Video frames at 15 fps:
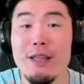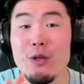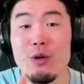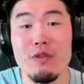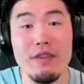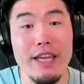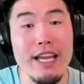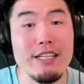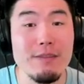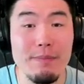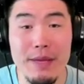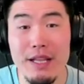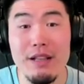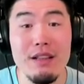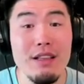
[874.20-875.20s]
notification
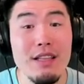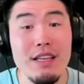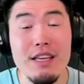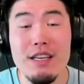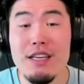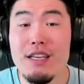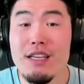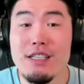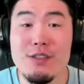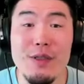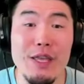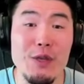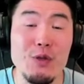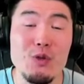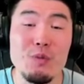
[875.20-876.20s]
bell so
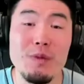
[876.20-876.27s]
that YouTube